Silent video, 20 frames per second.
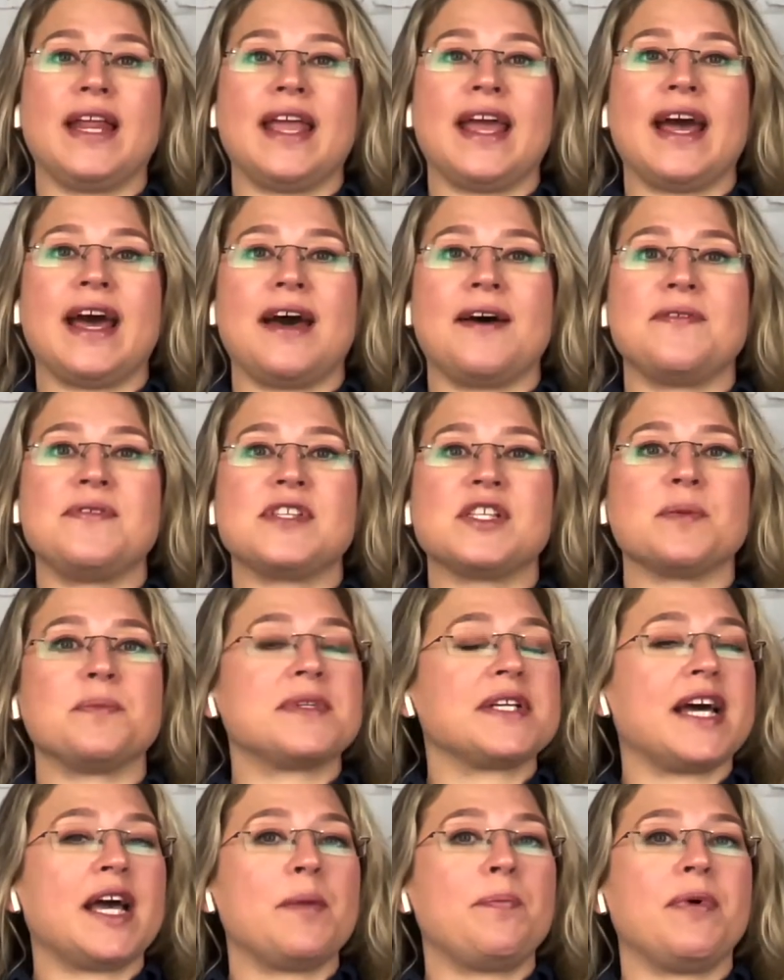have some
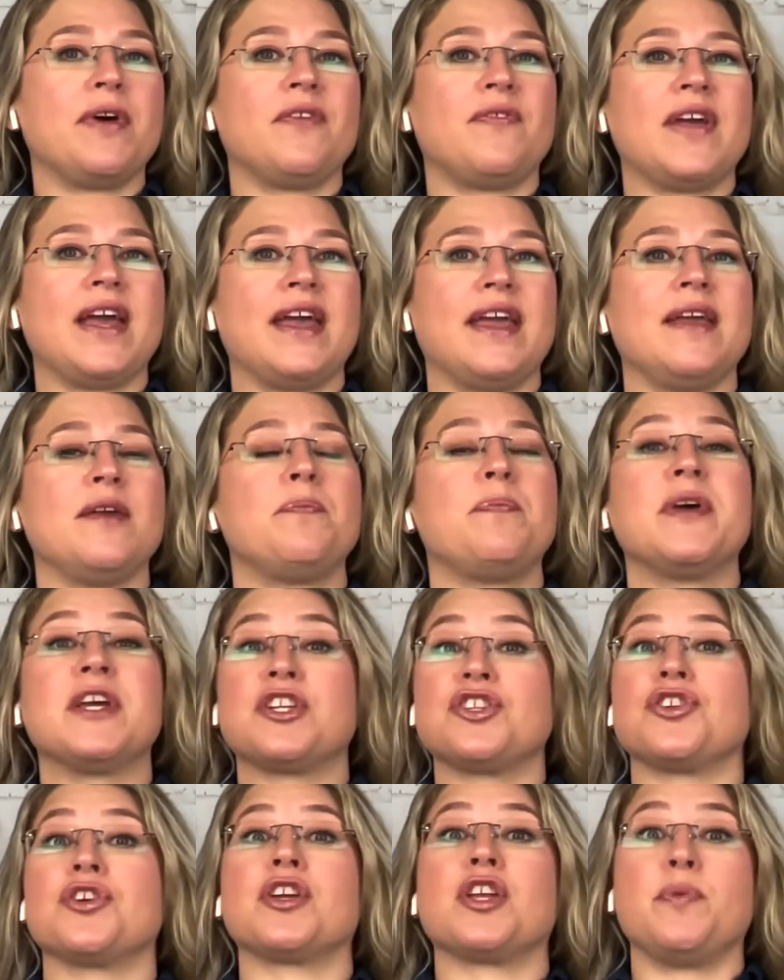type of a
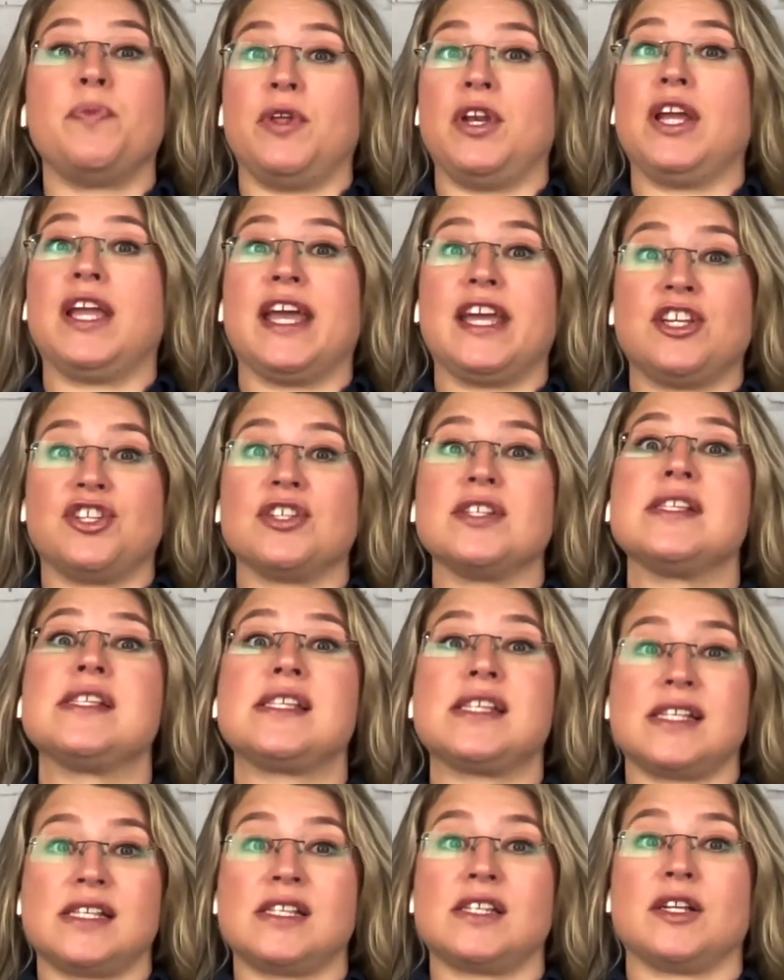picture communication
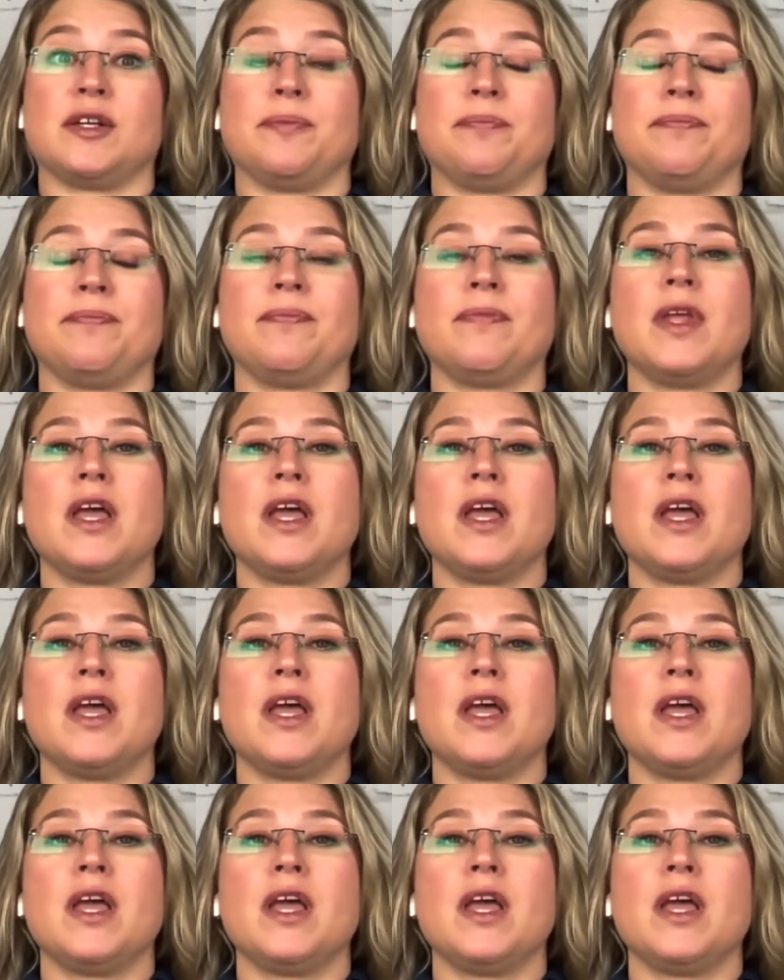system